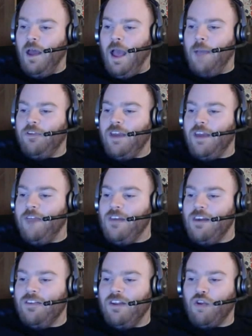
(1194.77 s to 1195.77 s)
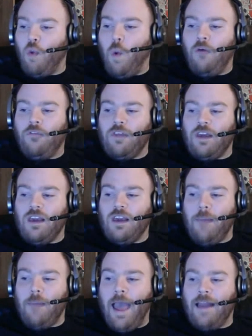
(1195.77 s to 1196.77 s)
MCIV is in a 12-team
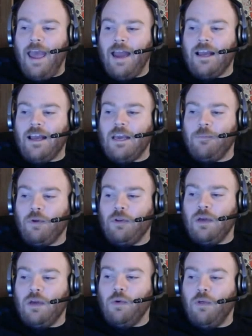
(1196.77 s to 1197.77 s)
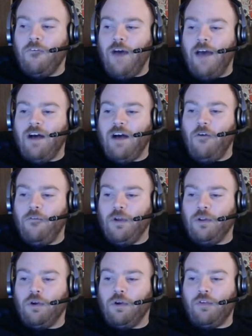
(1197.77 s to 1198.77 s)
head-to-head keeper league with 5
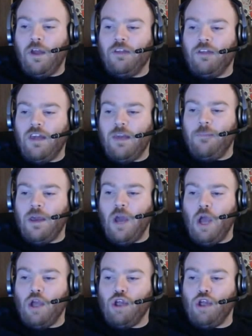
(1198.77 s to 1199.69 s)
outfielders and is keeping